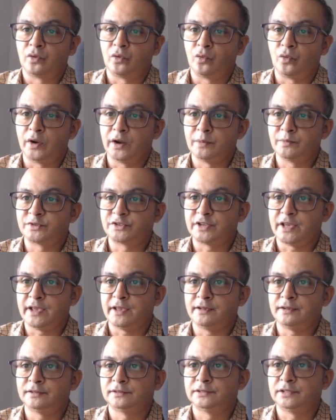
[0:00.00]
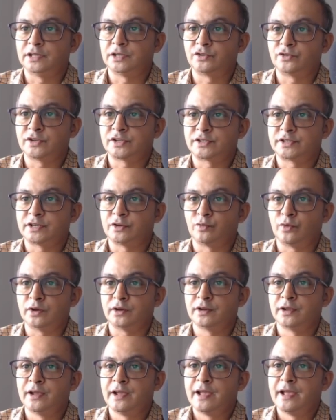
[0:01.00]
What I'm saying, interesting
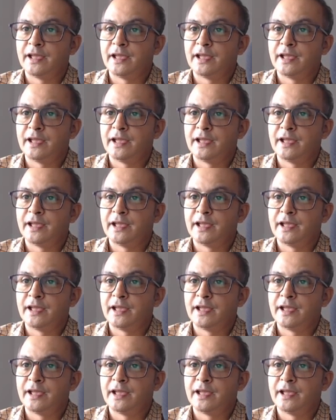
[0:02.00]
one.